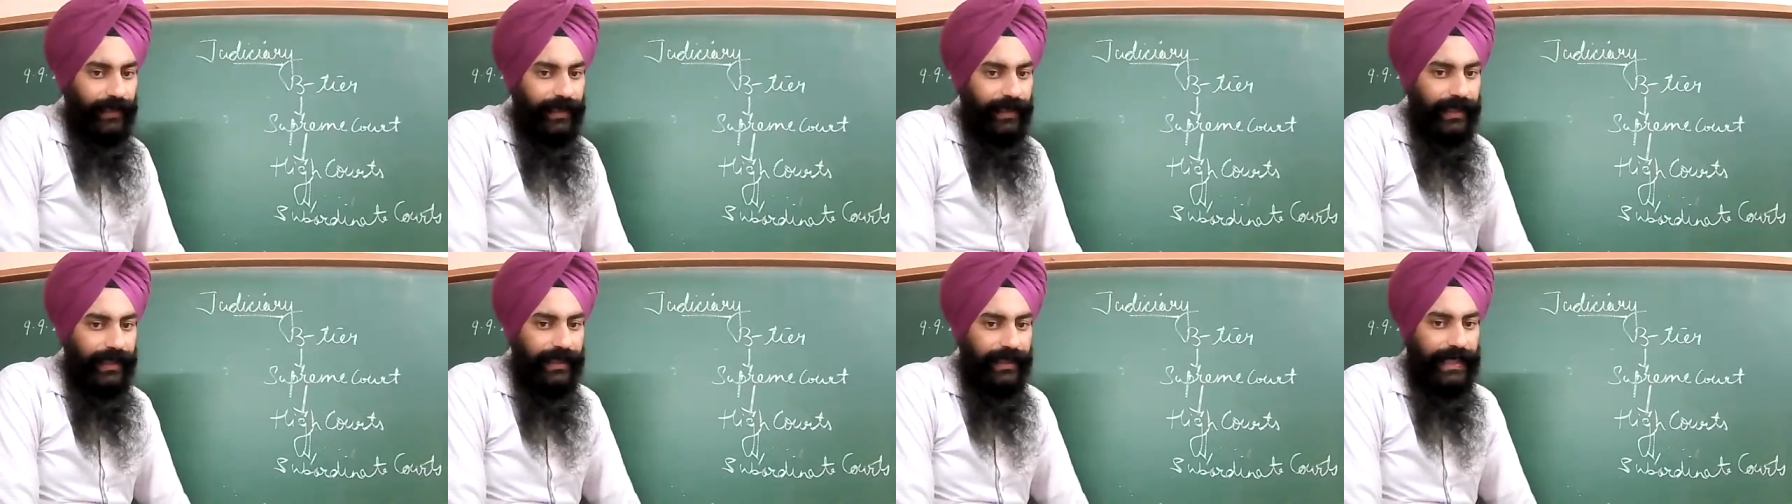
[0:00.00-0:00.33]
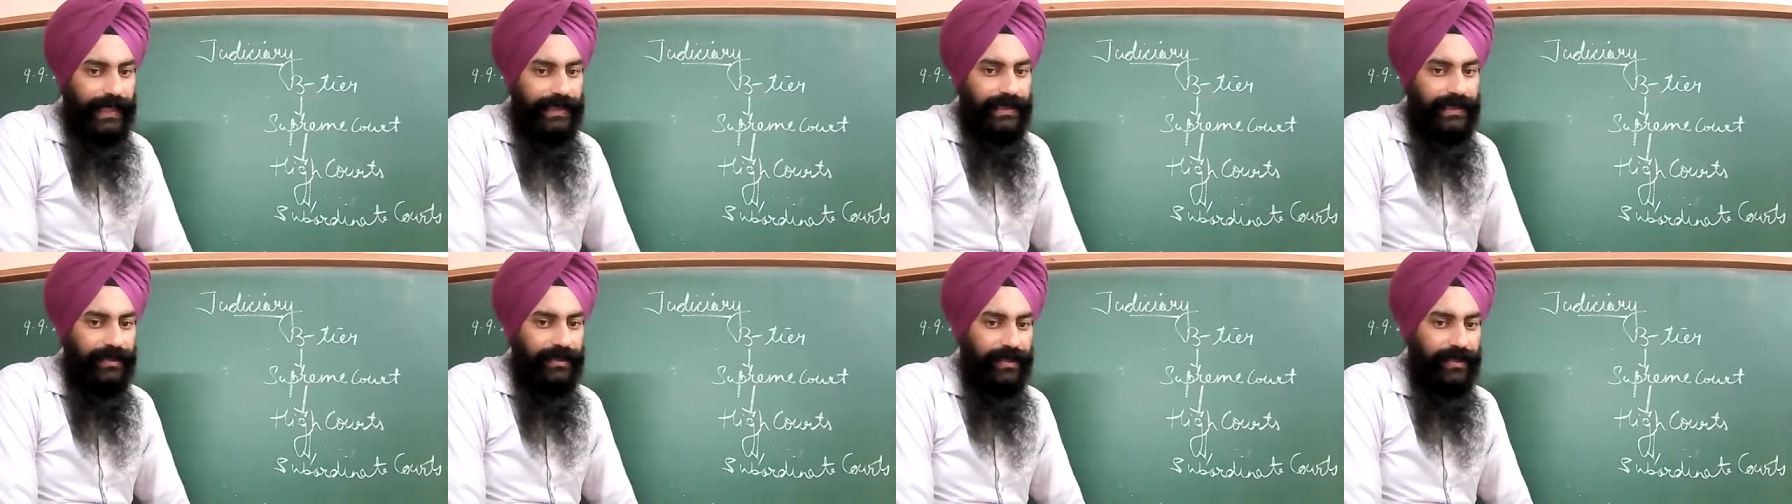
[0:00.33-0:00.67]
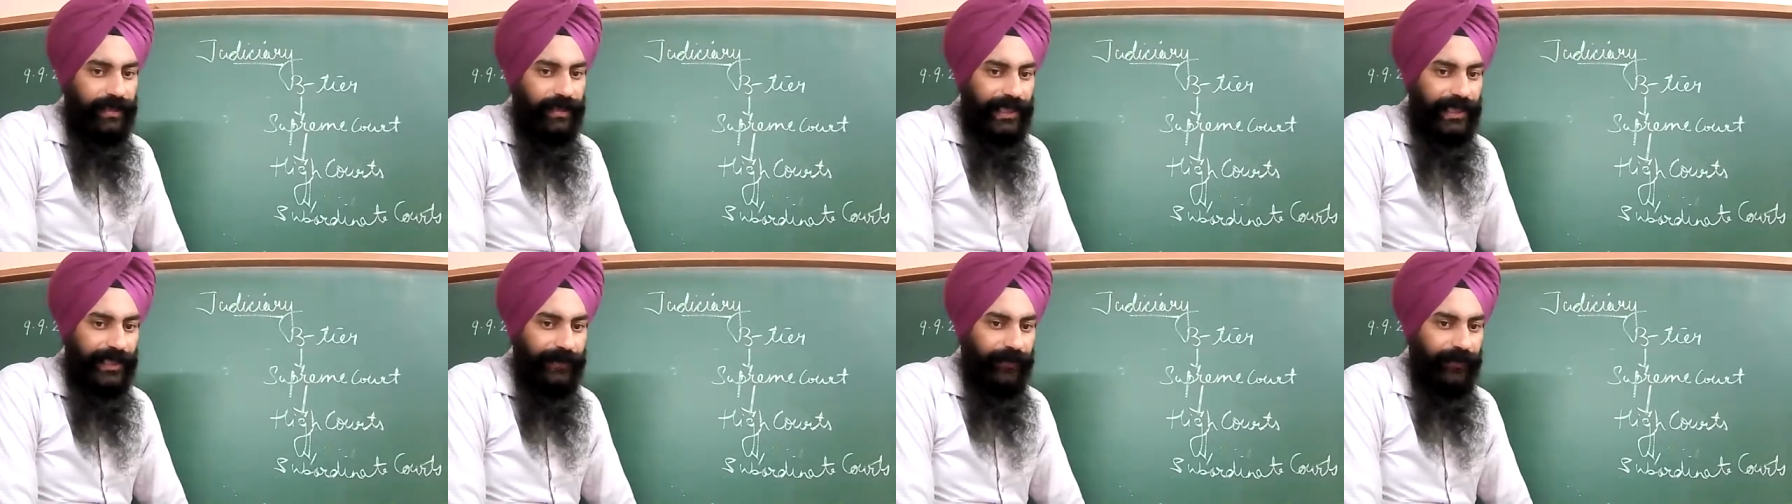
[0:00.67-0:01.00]
It has a
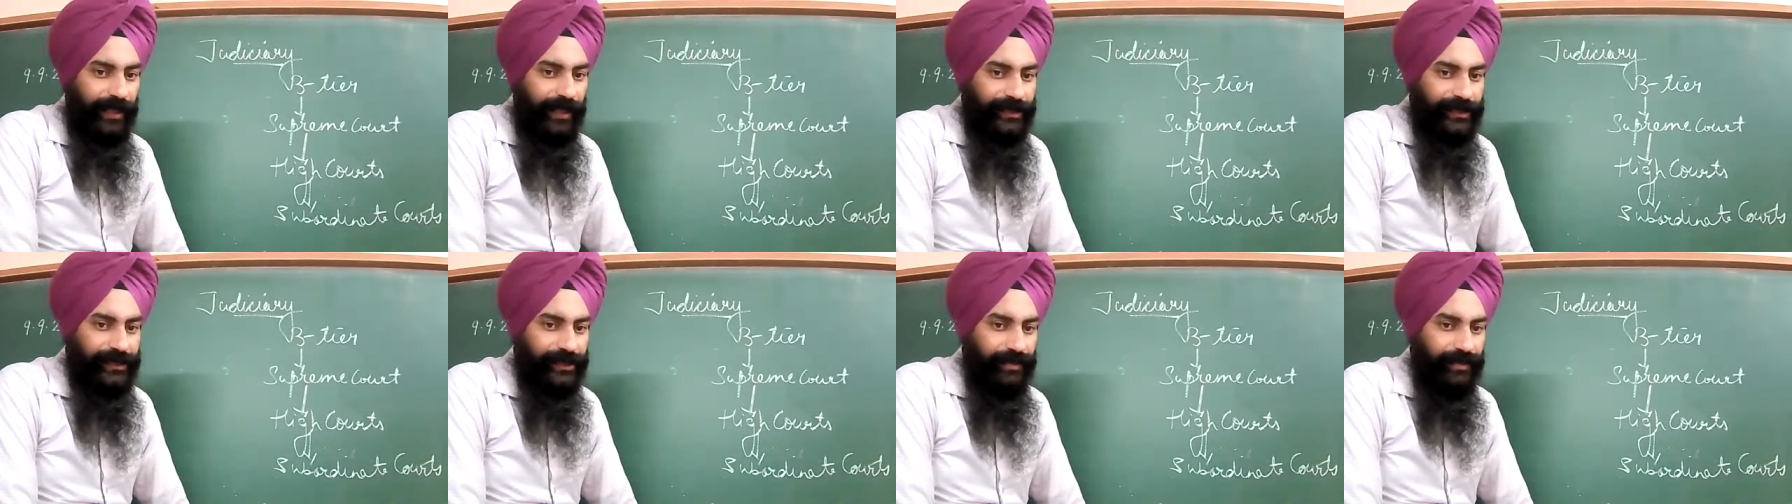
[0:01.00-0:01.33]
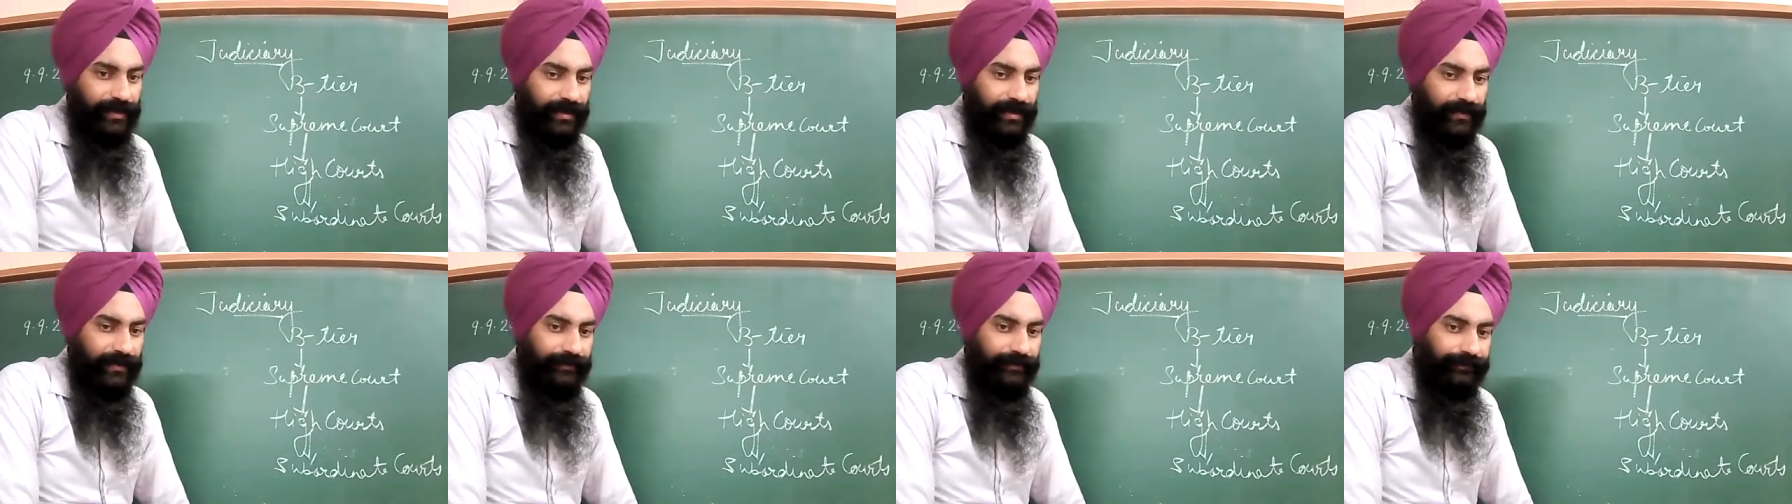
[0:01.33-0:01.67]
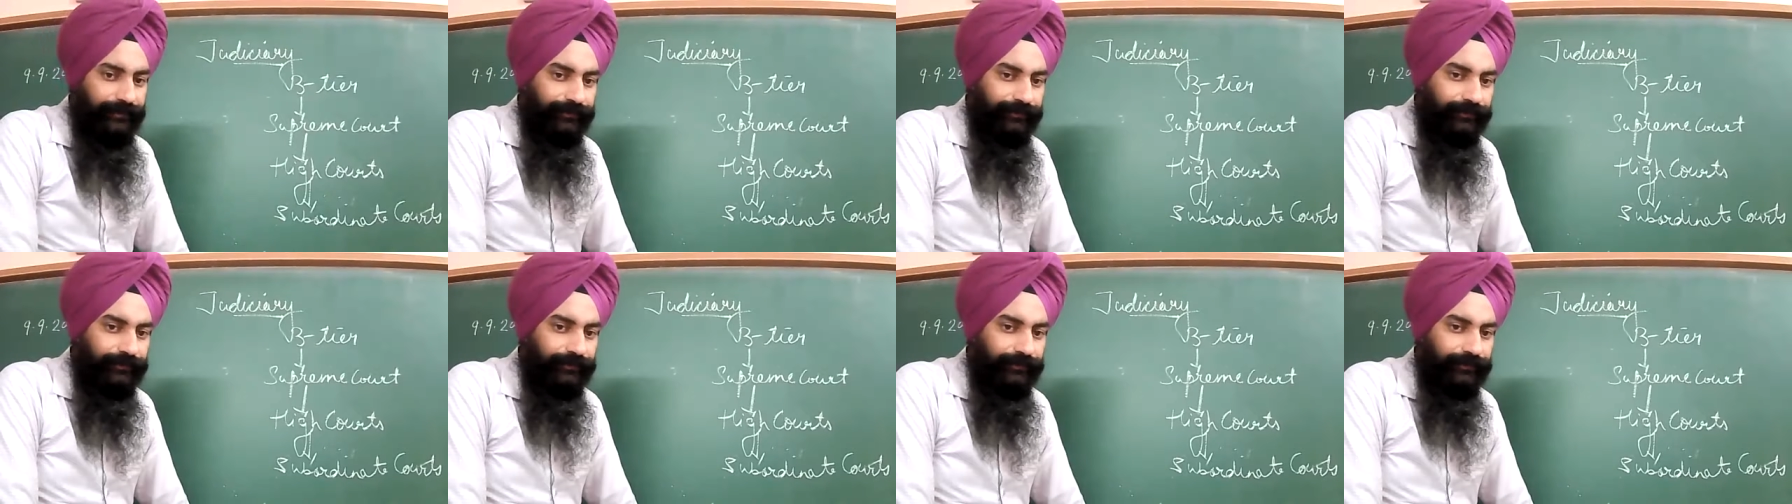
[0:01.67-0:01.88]
certain functions.